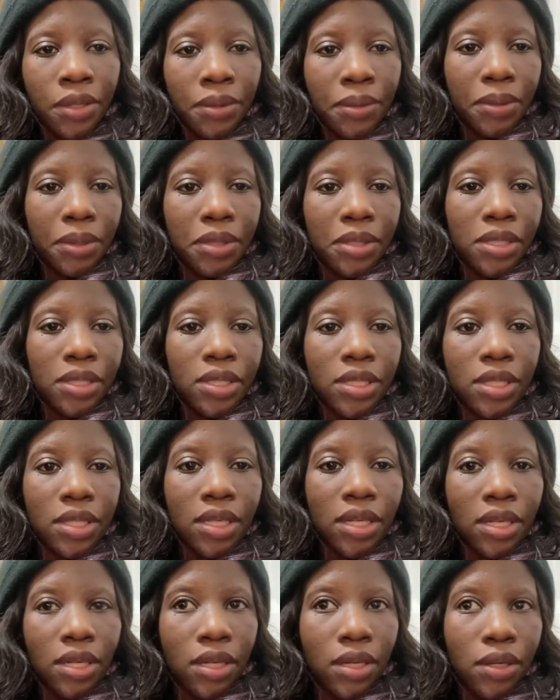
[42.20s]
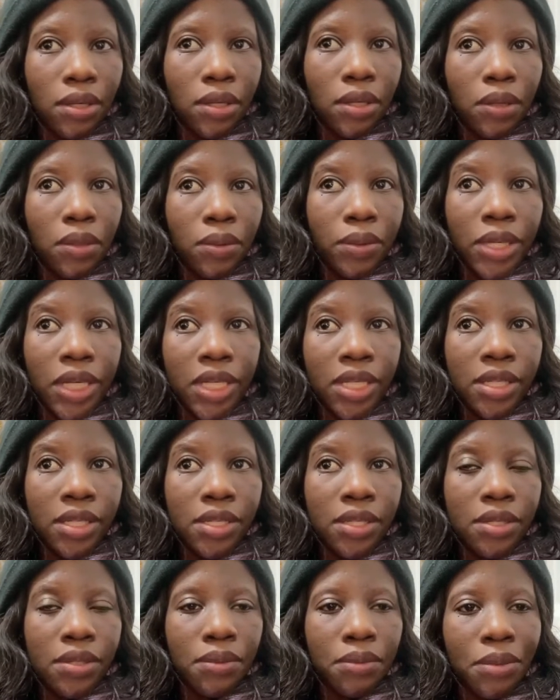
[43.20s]
Because
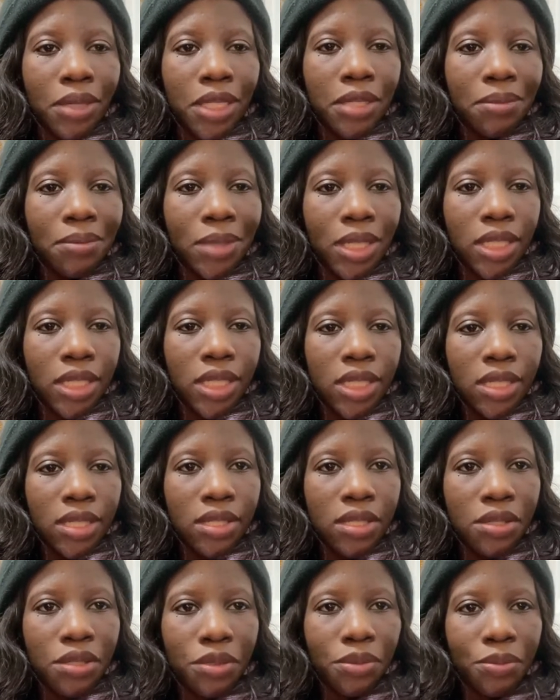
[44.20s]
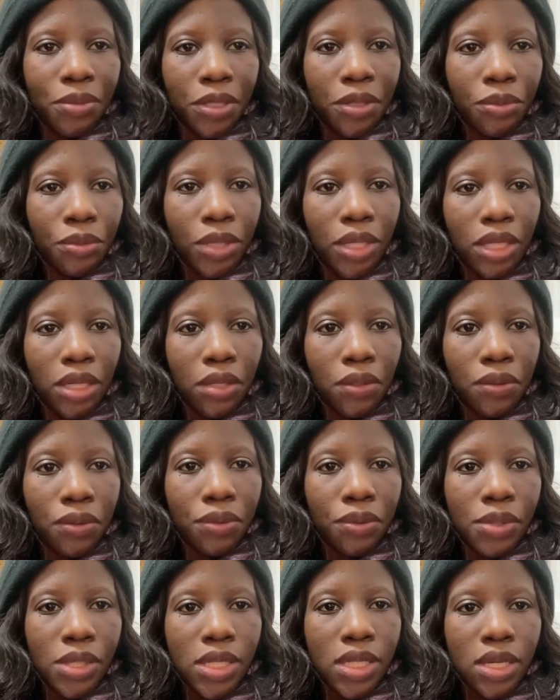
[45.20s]
always what matters should be what the Lord
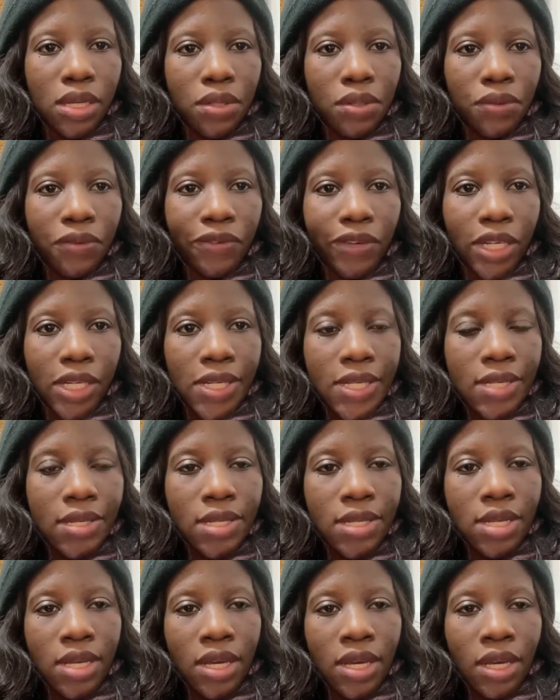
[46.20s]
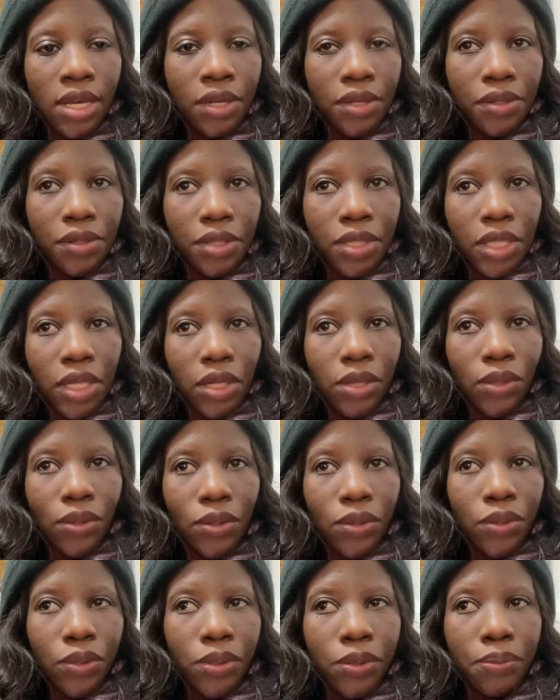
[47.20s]
wants out of us, not our
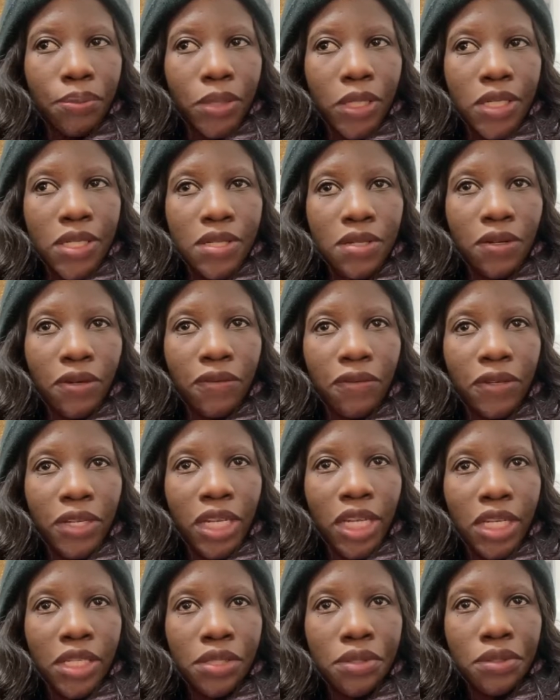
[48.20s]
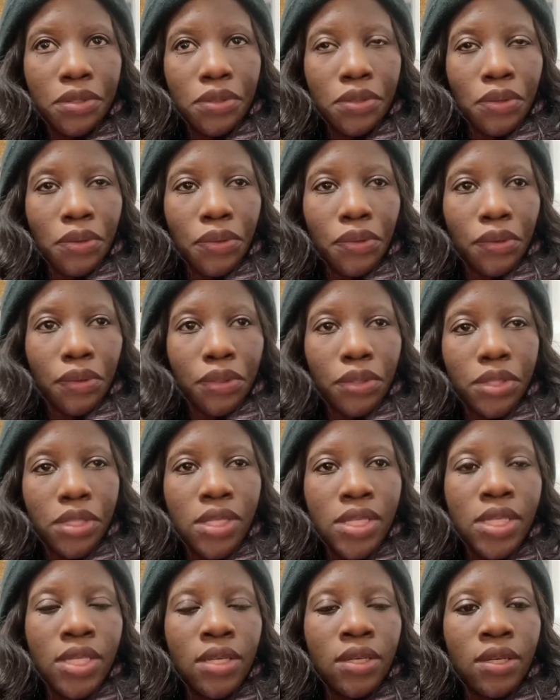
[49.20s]
own personal feelings, no
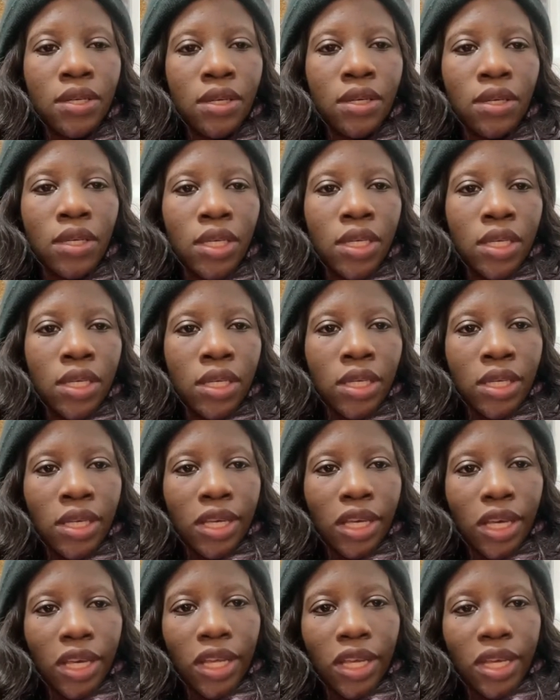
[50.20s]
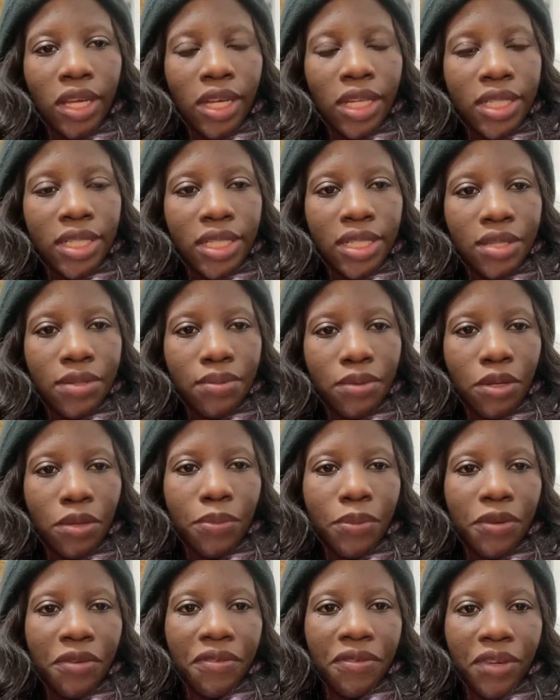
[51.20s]
thoughts. And let His will
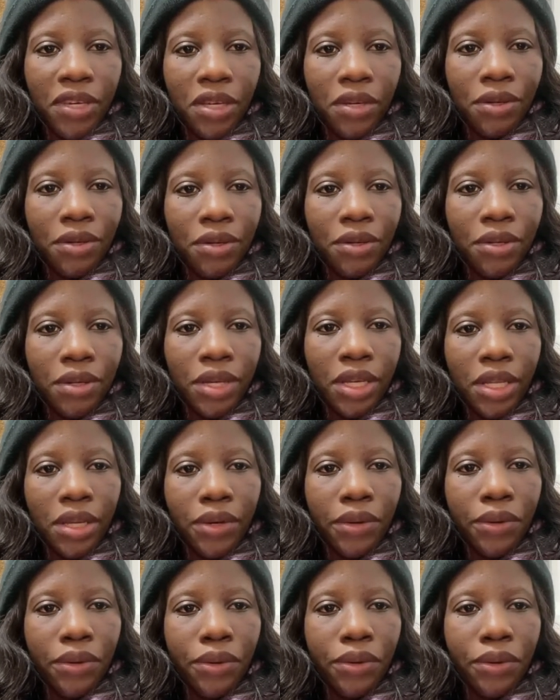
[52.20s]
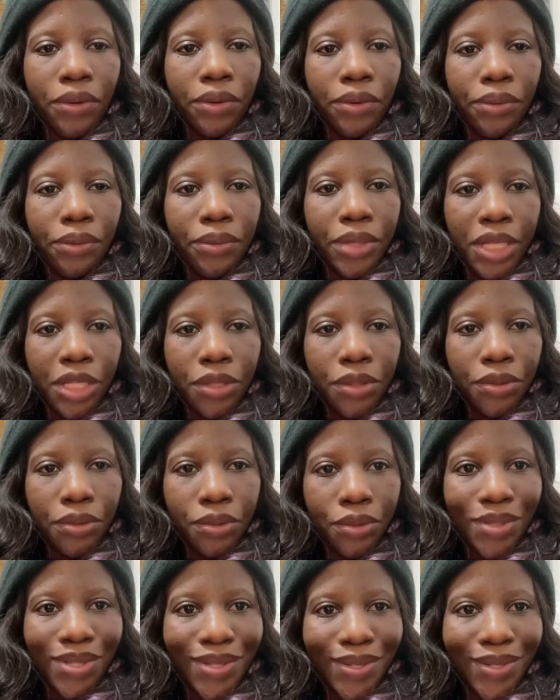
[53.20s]
prevail in all we do.
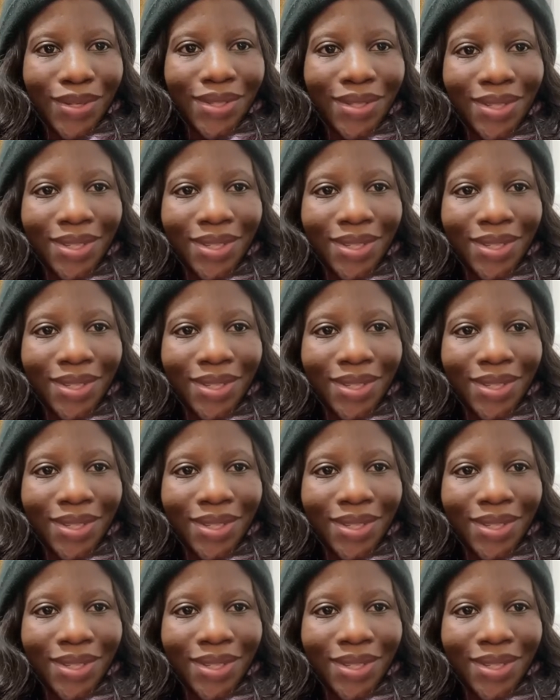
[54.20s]
So